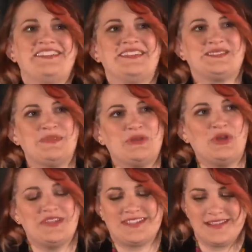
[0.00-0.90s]
think, to be
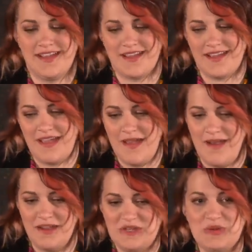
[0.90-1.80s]
honest, like,
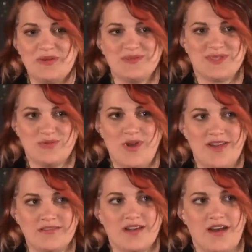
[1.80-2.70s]
I knew I was a
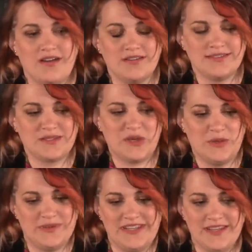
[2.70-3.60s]
wild card
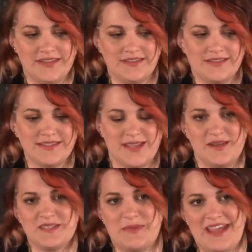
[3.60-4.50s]
going in because I
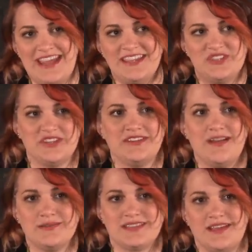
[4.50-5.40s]
asked my agent,
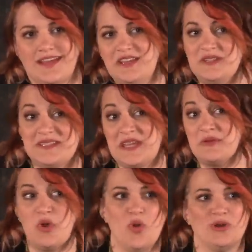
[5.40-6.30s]
I was like, can you just
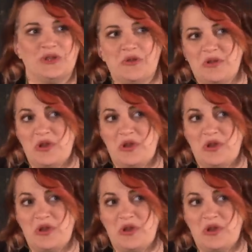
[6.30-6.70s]
keep calling them